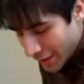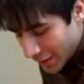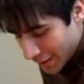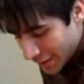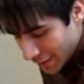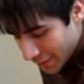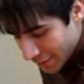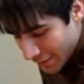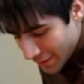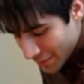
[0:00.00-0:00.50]

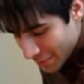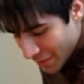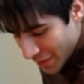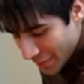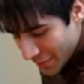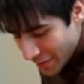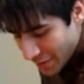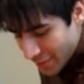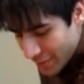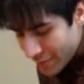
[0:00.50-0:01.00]
that's my
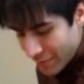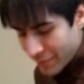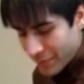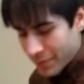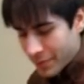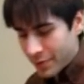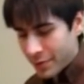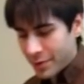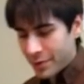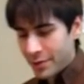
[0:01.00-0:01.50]
method
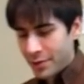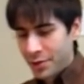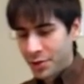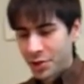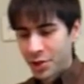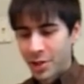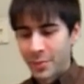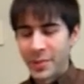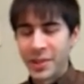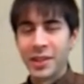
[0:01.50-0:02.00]
for
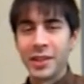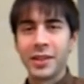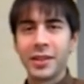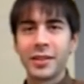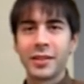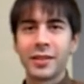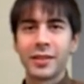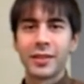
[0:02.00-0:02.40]
sharpening